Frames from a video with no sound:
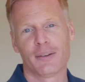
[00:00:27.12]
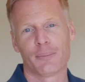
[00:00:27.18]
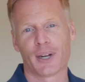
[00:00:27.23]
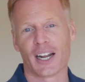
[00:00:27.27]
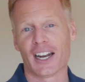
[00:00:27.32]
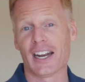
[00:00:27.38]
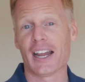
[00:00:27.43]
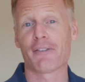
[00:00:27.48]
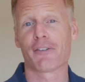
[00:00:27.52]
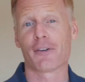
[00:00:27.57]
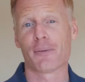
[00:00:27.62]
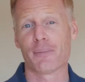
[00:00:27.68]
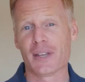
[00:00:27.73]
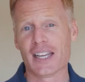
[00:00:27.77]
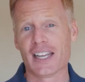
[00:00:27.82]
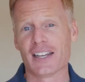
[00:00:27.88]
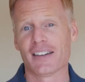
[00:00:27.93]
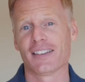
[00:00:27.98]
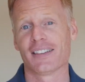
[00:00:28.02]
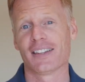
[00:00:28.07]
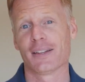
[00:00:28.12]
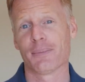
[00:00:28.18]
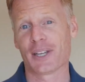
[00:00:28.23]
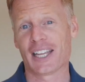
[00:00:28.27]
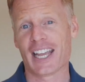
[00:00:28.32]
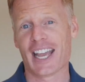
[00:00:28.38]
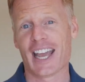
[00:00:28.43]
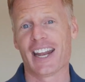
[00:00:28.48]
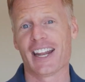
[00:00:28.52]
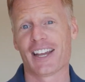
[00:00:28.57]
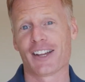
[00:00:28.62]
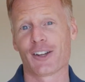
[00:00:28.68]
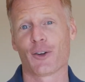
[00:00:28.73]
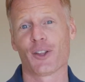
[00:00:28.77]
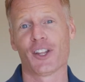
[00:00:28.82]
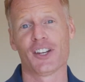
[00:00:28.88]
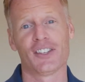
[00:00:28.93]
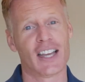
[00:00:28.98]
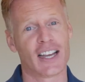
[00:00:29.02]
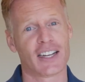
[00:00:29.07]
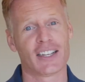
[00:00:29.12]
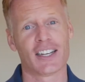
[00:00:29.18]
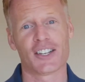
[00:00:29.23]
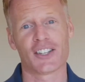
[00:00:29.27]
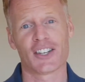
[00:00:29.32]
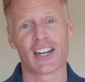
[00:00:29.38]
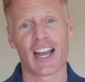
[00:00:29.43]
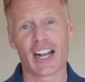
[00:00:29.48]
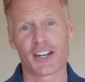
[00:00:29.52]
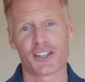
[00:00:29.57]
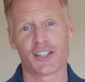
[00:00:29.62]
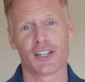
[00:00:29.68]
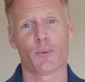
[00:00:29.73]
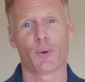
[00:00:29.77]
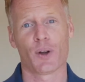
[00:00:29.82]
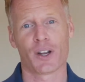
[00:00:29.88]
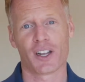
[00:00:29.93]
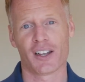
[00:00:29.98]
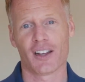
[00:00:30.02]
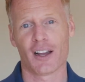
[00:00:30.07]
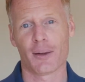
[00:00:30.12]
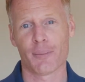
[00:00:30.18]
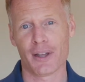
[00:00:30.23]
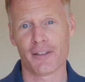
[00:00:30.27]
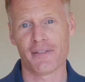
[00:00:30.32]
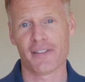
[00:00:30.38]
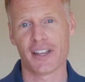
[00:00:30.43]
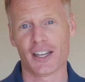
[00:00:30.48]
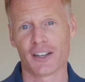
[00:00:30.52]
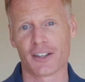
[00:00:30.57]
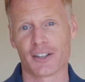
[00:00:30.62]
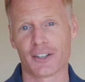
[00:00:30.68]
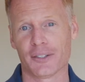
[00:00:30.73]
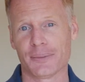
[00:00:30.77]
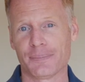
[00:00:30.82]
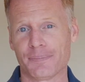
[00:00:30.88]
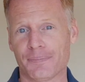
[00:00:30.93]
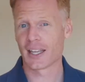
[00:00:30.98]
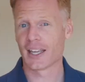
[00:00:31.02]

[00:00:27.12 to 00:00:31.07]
but I never meet the mechanic or the technician actually working on my vehicle.